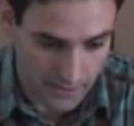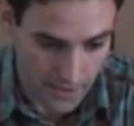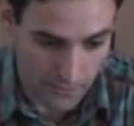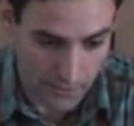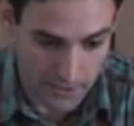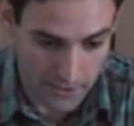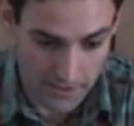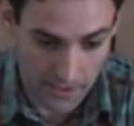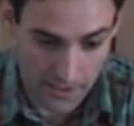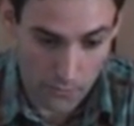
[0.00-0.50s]
there
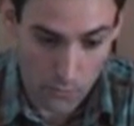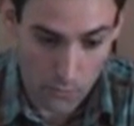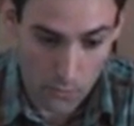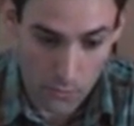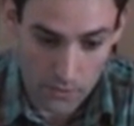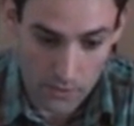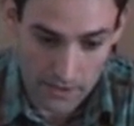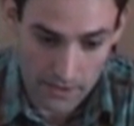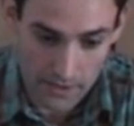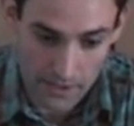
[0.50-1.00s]
was
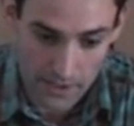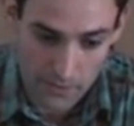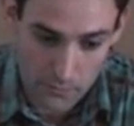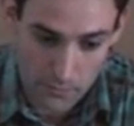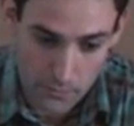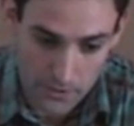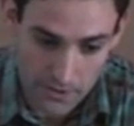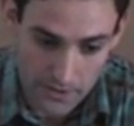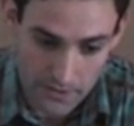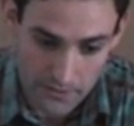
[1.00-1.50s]
a lot
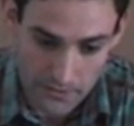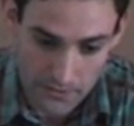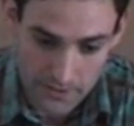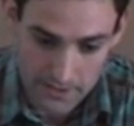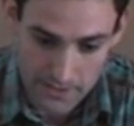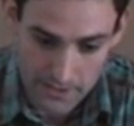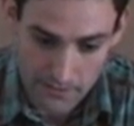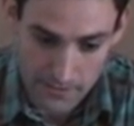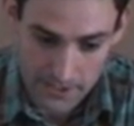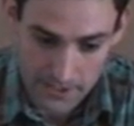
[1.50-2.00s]
of work on
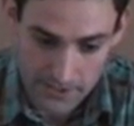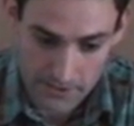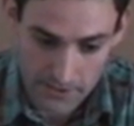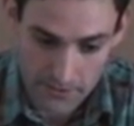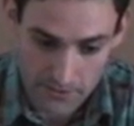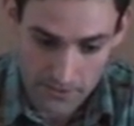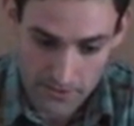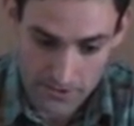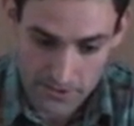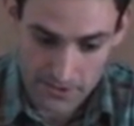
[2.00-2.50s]

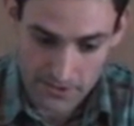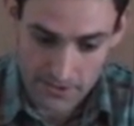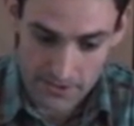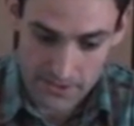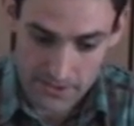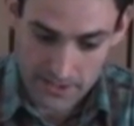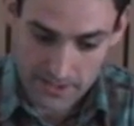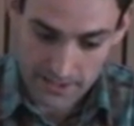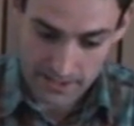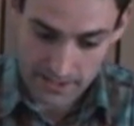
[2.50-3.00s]
sequential
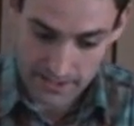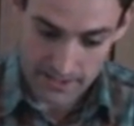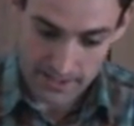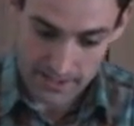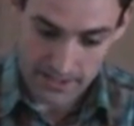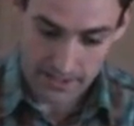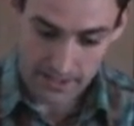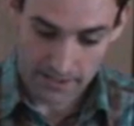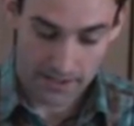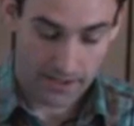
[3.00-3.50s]
auctions
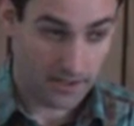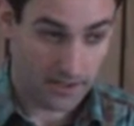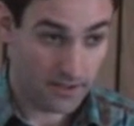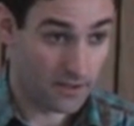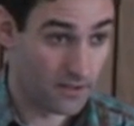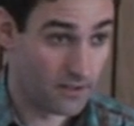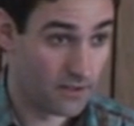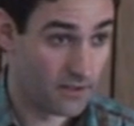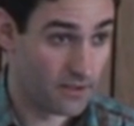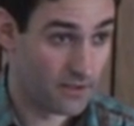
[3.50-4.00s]
in
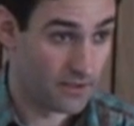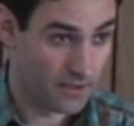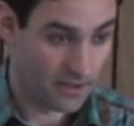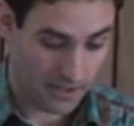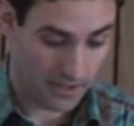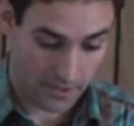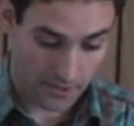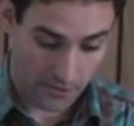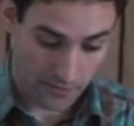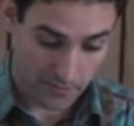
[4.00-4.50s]

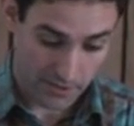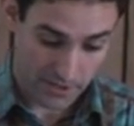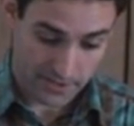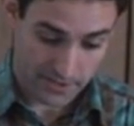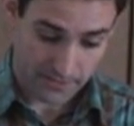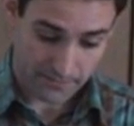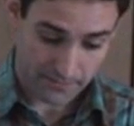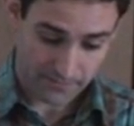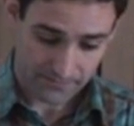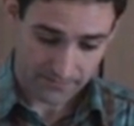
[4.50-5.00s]

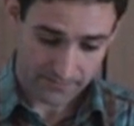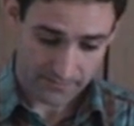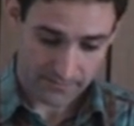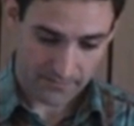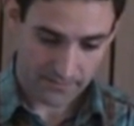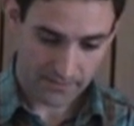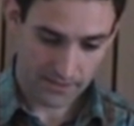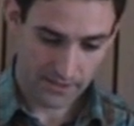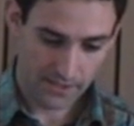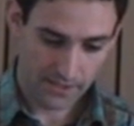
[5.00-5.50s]
economics.
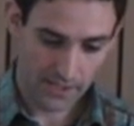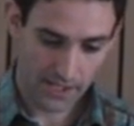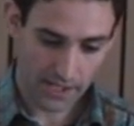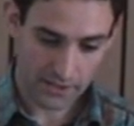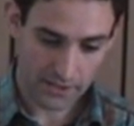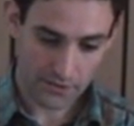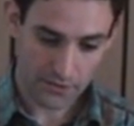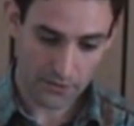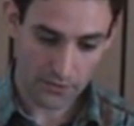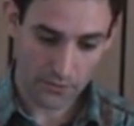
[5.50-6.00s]

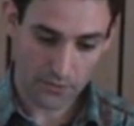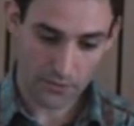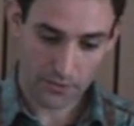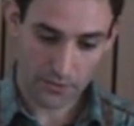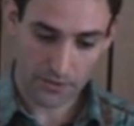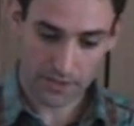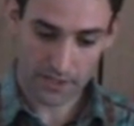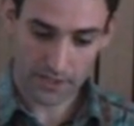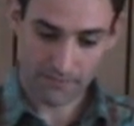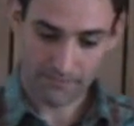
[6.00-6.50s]
And you
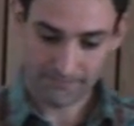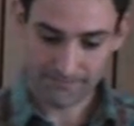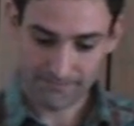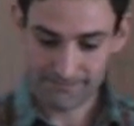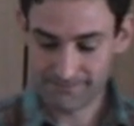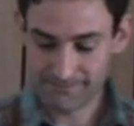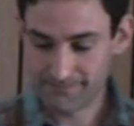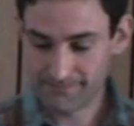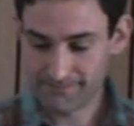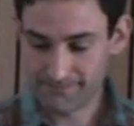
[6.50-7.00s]
could
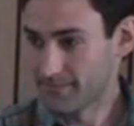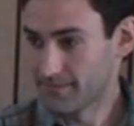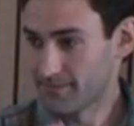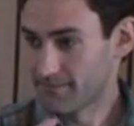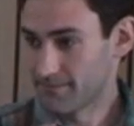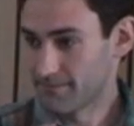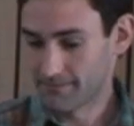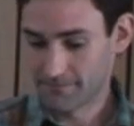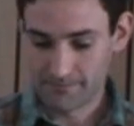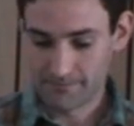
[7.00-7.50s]

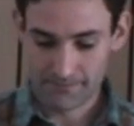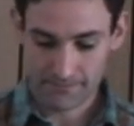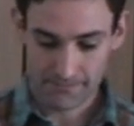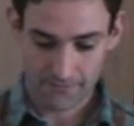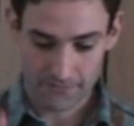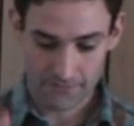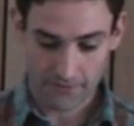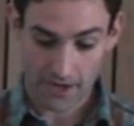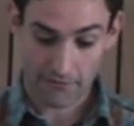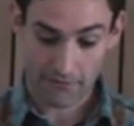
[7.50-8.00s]

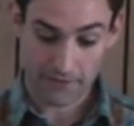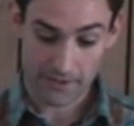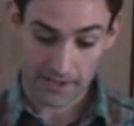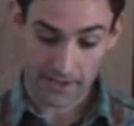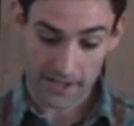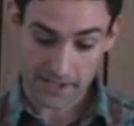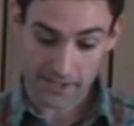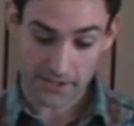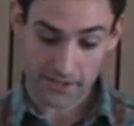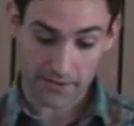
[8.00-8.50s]
roughly
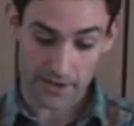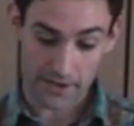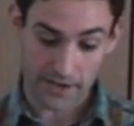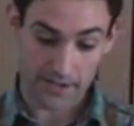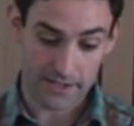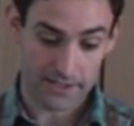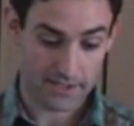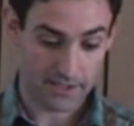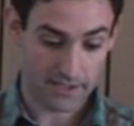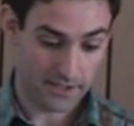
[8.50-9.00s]

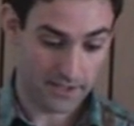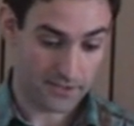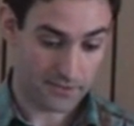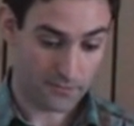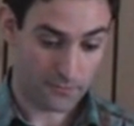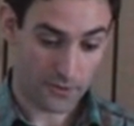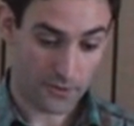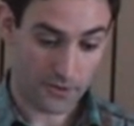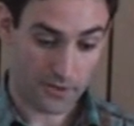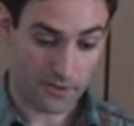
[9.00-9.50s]
categorize
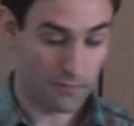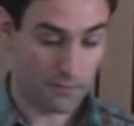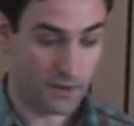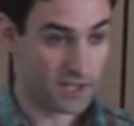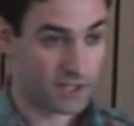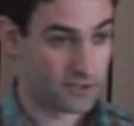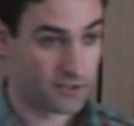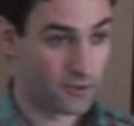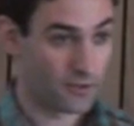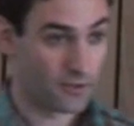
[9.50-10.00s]
each work
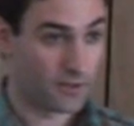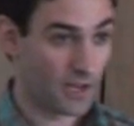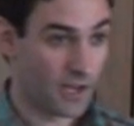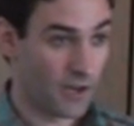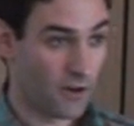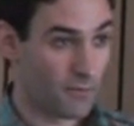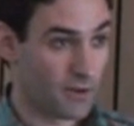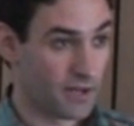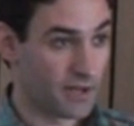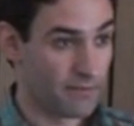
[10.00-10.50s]
based on
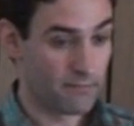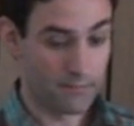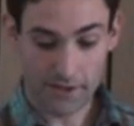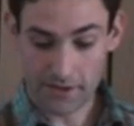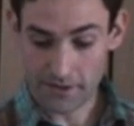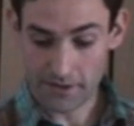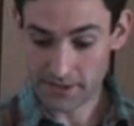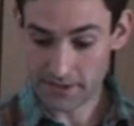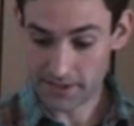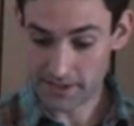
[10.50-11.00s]
how many
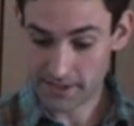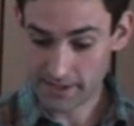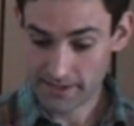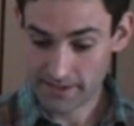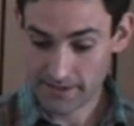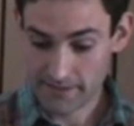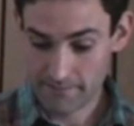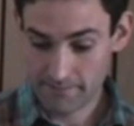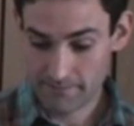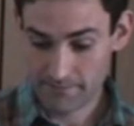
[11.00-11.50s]
bidders,
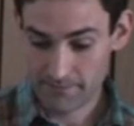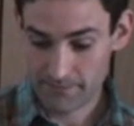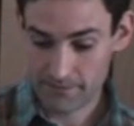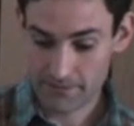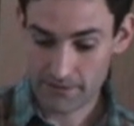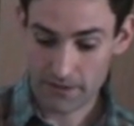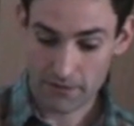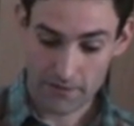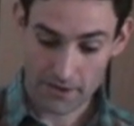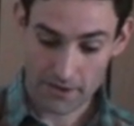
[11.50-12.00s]

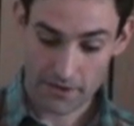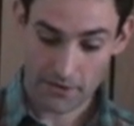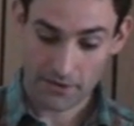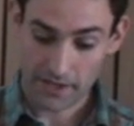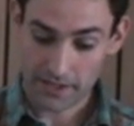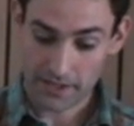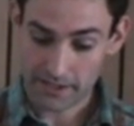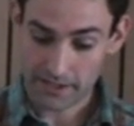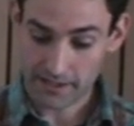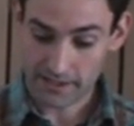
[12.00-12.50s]
well, whether or
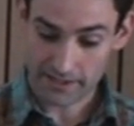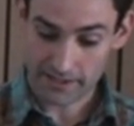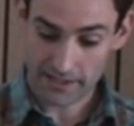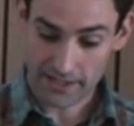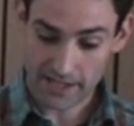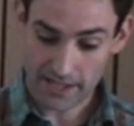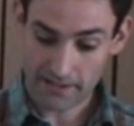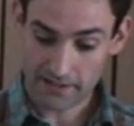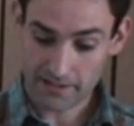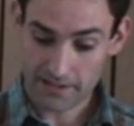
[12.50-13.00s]
not it
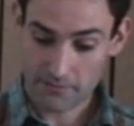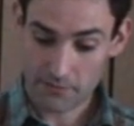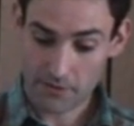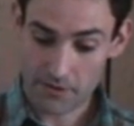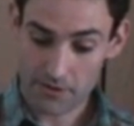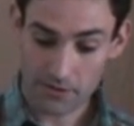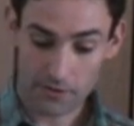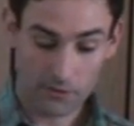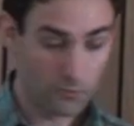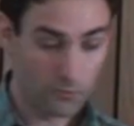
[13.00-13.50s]
handles more
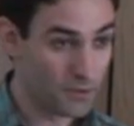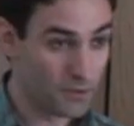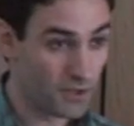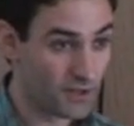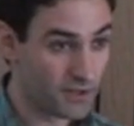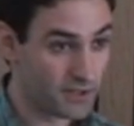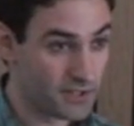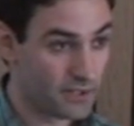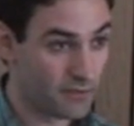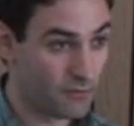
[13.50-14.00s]
than 2
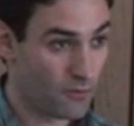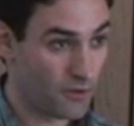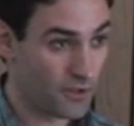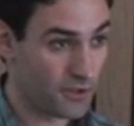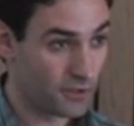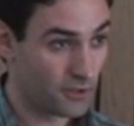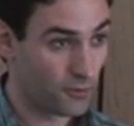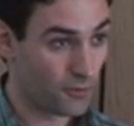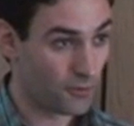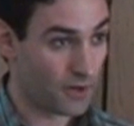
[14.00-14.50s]
bidders, more
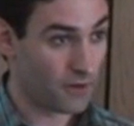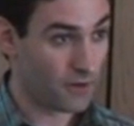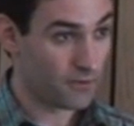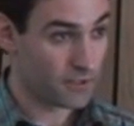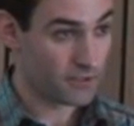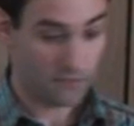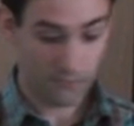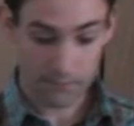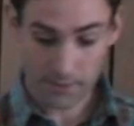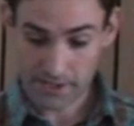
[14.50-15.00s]
than 2
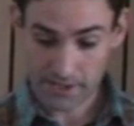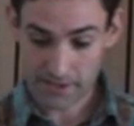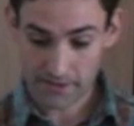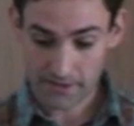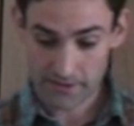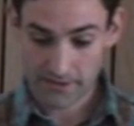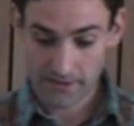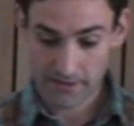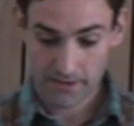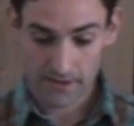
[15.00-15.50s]
rounds of bidding,